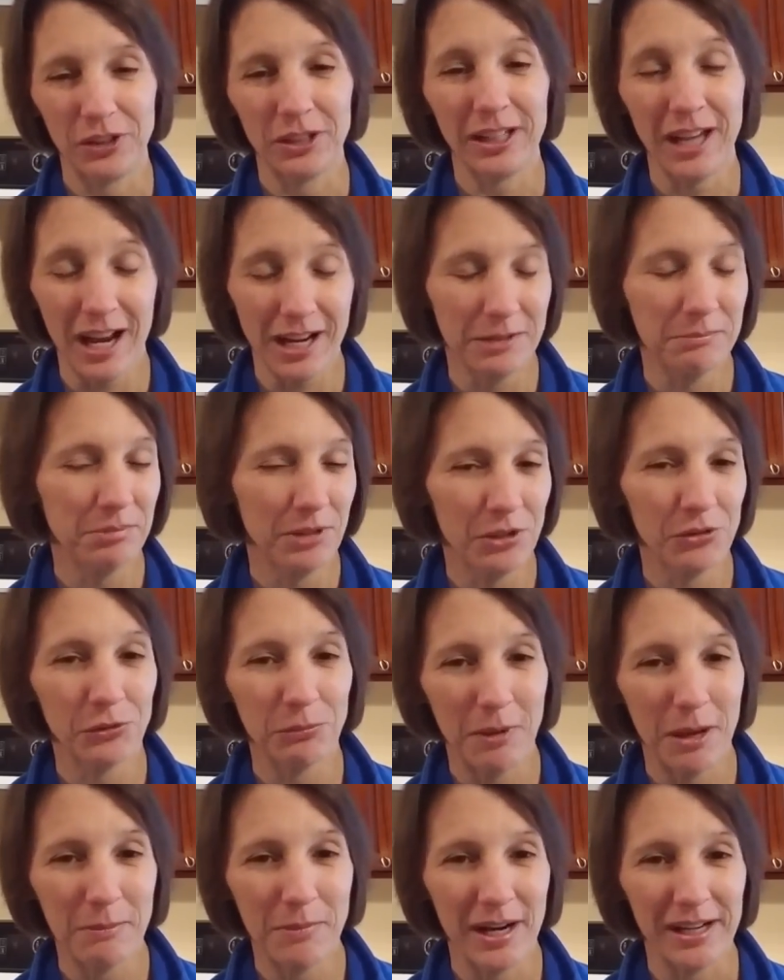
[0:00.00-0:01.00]
It kind of
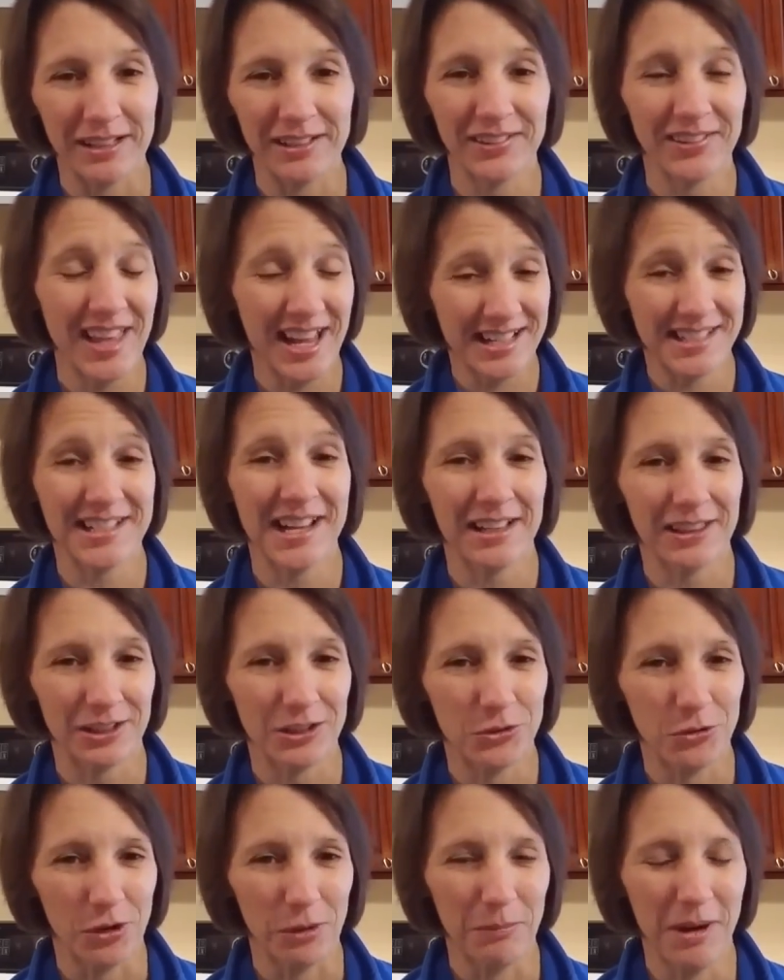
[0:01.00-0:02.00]
blows my mind because that's not
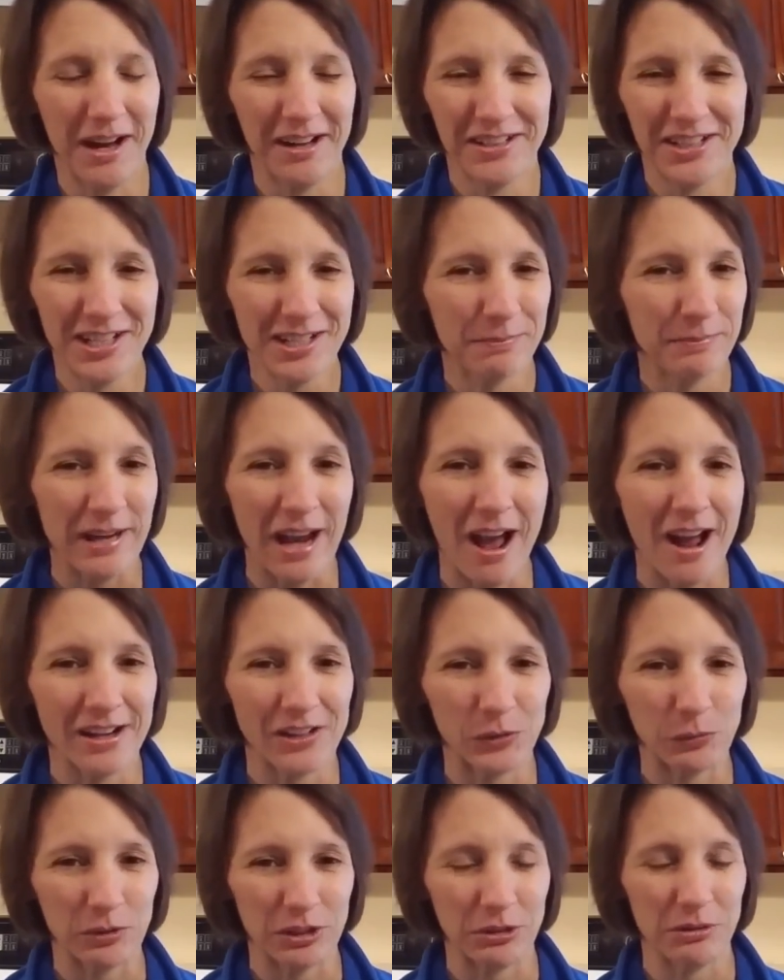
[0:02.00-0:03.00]
the norm. I'll just be
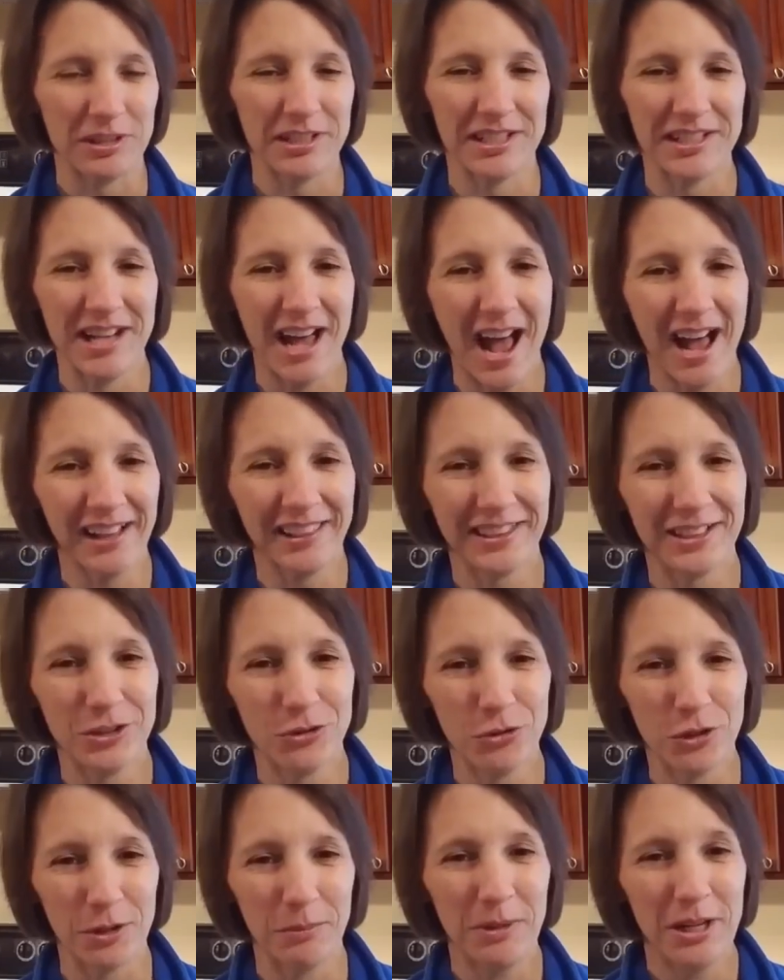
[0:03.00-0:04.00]
honest with you. It's not the
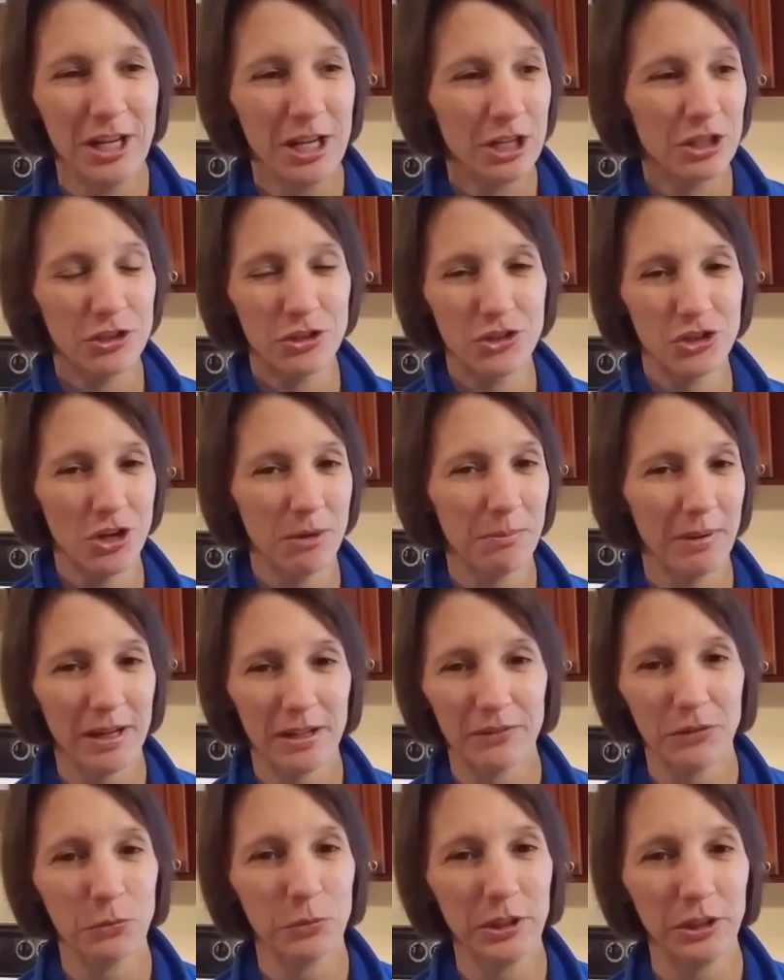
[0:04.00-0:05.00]
norm to jump
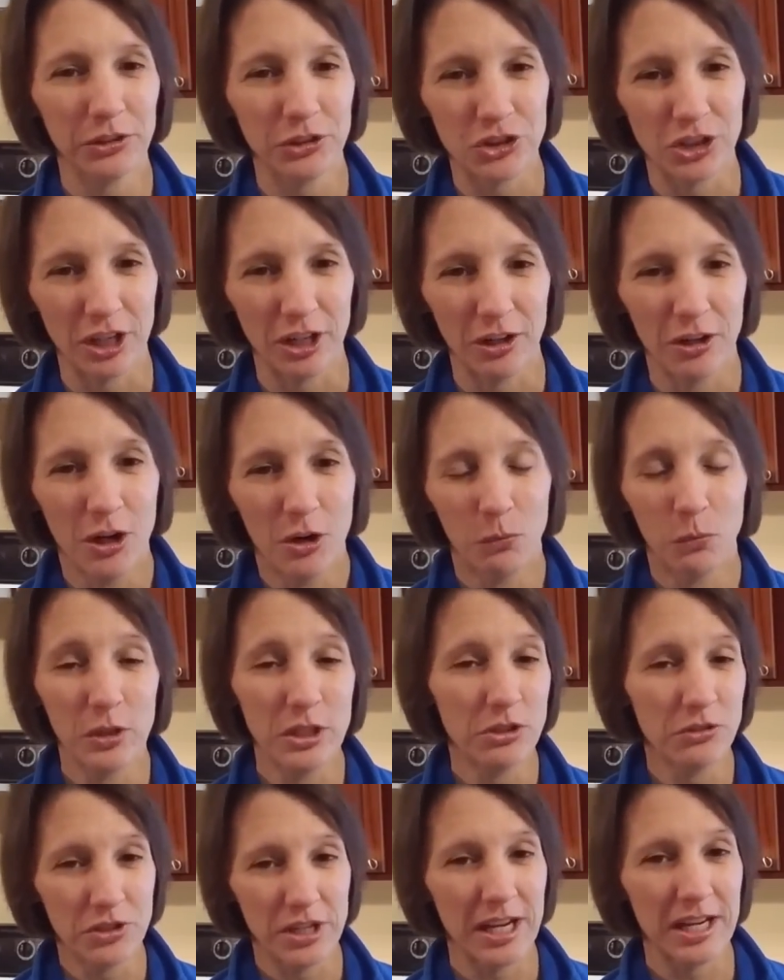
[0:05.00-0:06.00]
out of a wheelchair
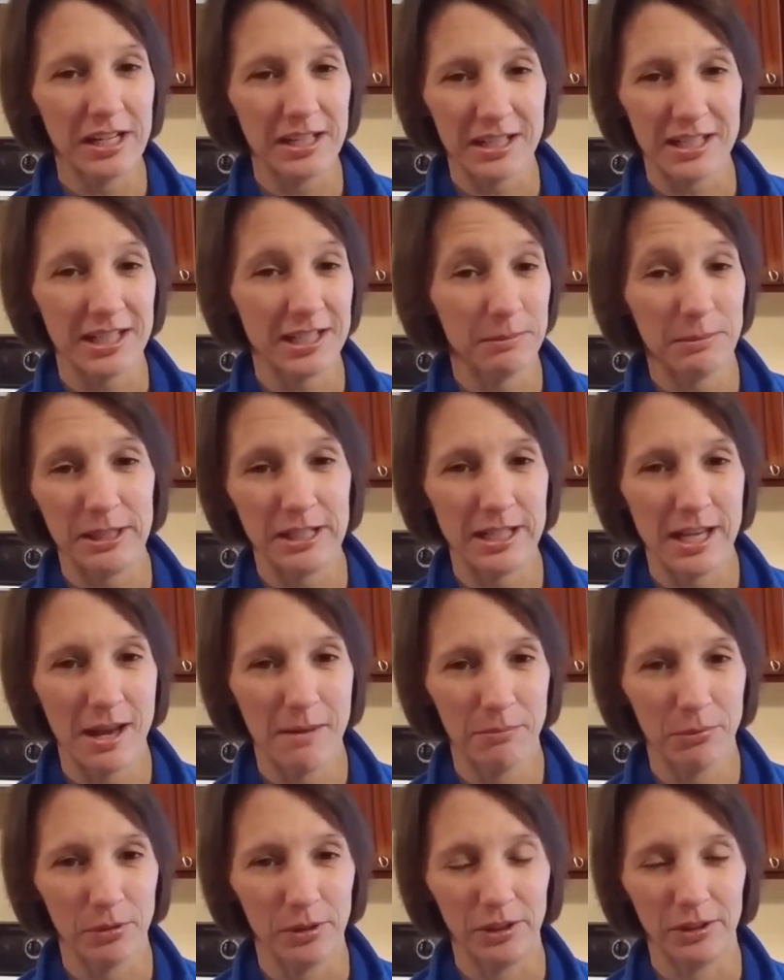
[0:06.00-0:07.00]
when you take CBD
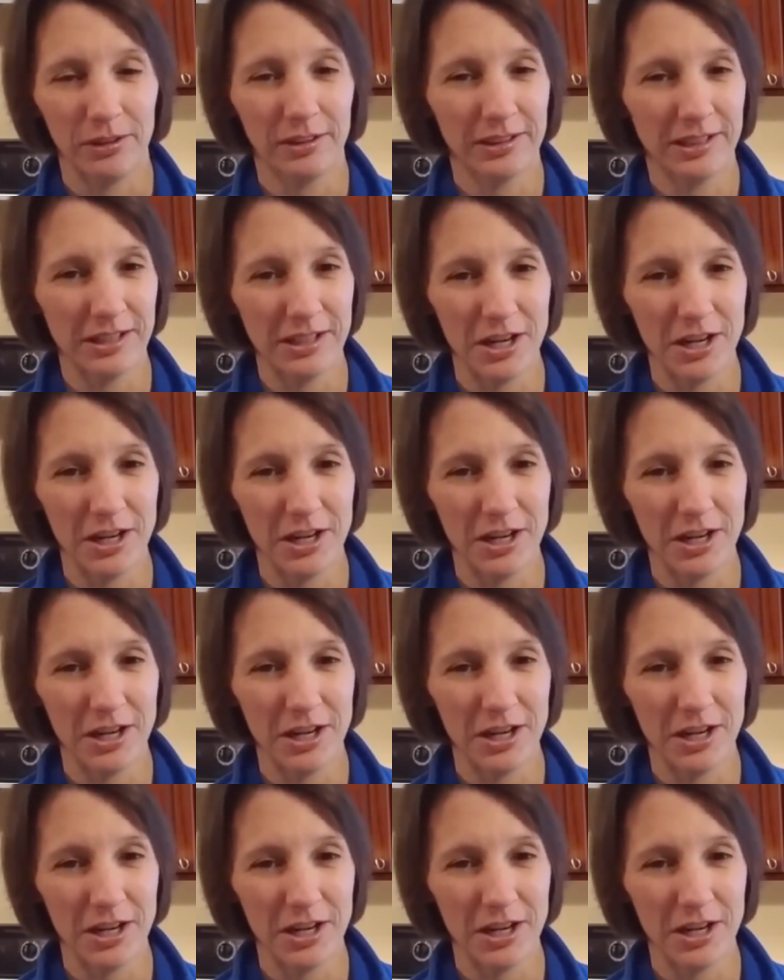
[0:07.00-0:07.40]
hemp oil.